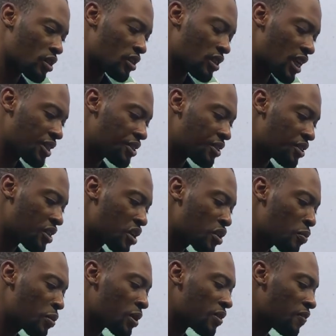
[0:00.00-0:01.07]
That is
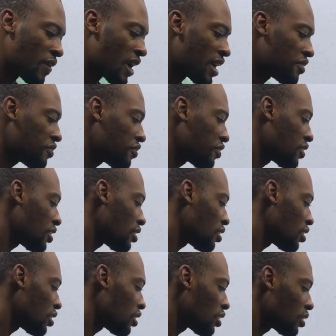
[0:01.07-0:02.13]
0.5
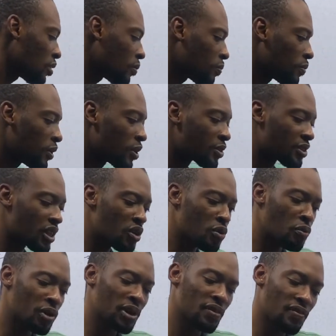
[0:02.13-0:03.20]
plus
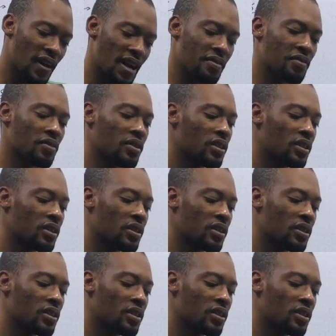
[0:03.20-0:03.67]
0.5.